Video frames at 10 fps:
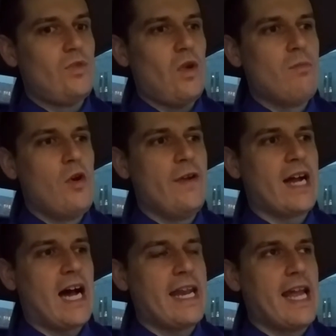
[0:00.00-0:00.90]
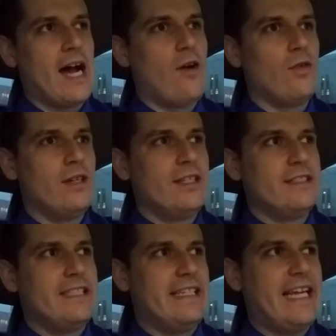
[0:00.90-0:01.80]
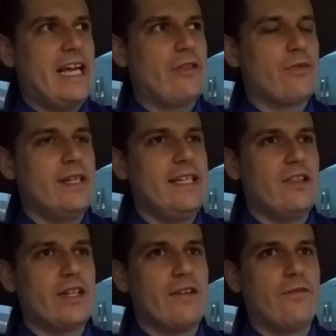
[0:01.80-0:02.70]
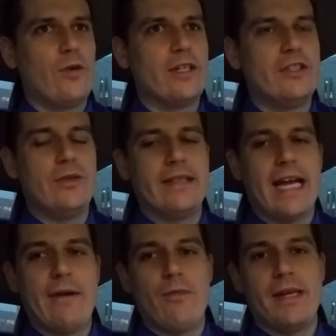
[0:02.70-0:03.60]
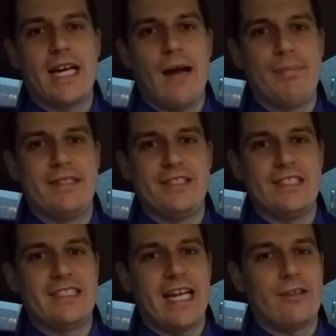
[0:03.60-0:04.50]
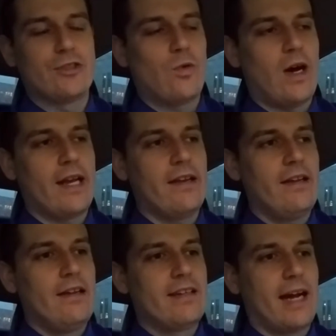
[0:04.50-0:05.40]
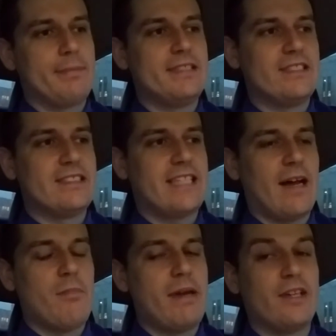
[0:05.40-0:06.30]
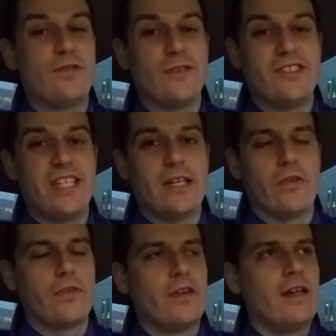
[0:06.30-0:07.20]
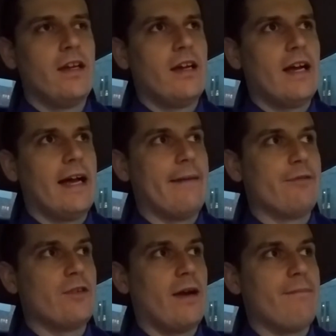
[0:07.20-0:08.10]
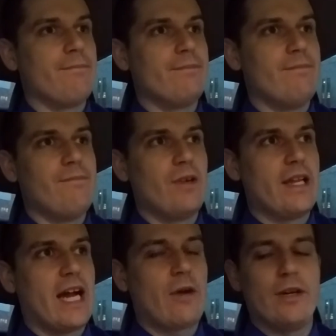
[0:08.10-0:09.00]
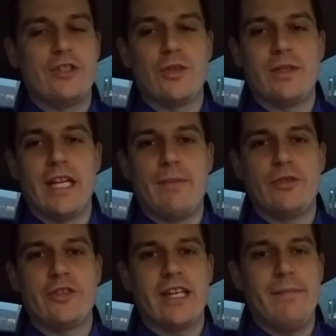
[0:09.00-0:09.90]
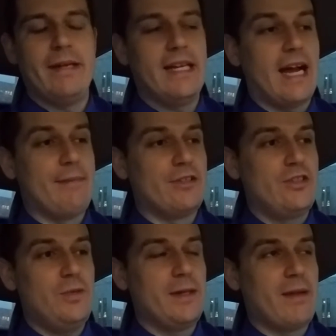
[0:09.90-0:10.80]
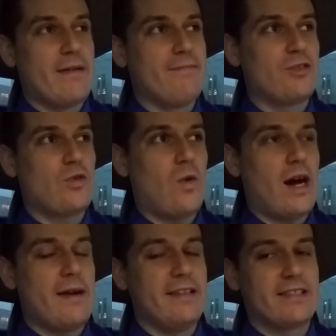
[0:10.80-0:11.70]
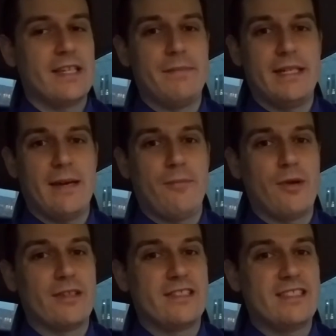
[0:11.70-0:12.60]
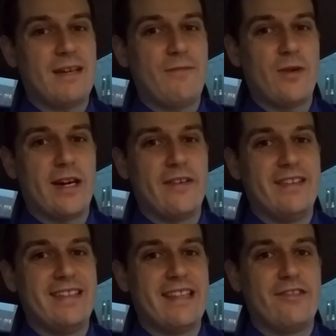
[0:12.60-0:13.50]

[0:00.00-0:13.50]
Moving on now to day 3. Looking forward to doing that. Will be competition style squat, competition style bench for singles. So I'm really not quite sure what the numbers are going to be. I'm assuming my squat is going to be upwards somewhere in the